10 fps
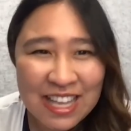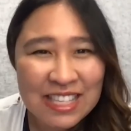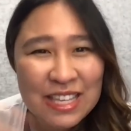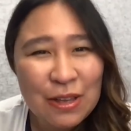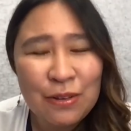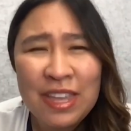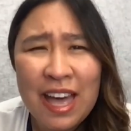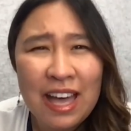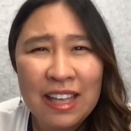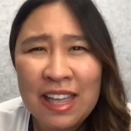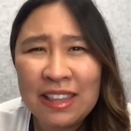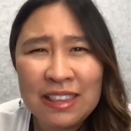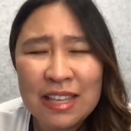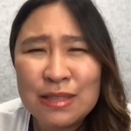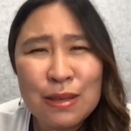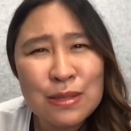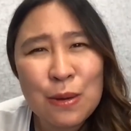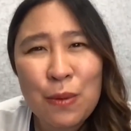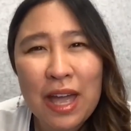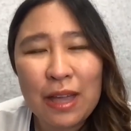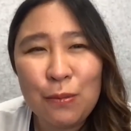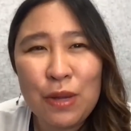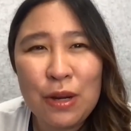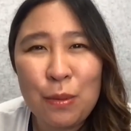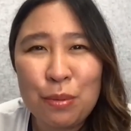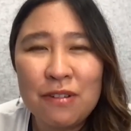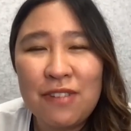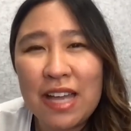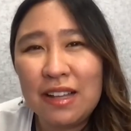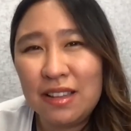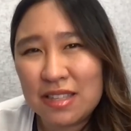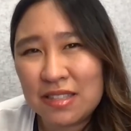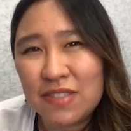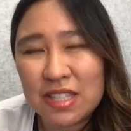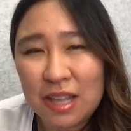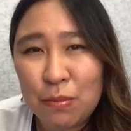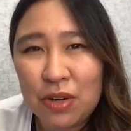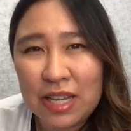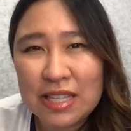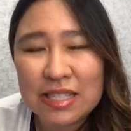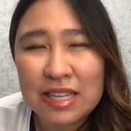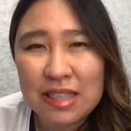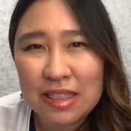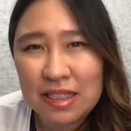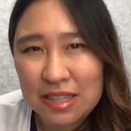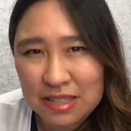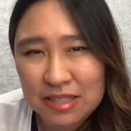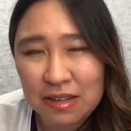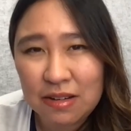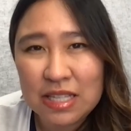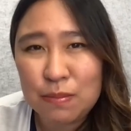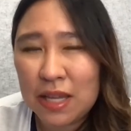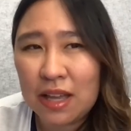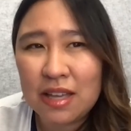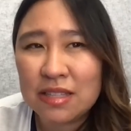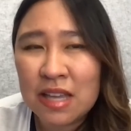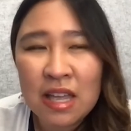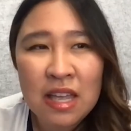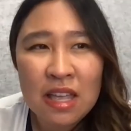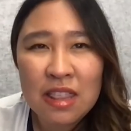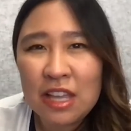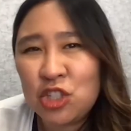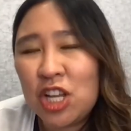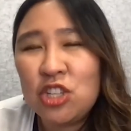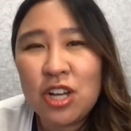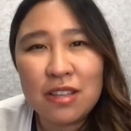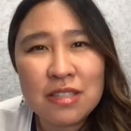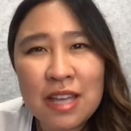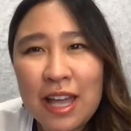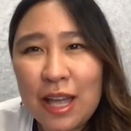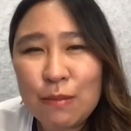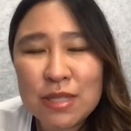So, yeah, and that's also why we don't provide a list of celebrities in this series because they change all the time.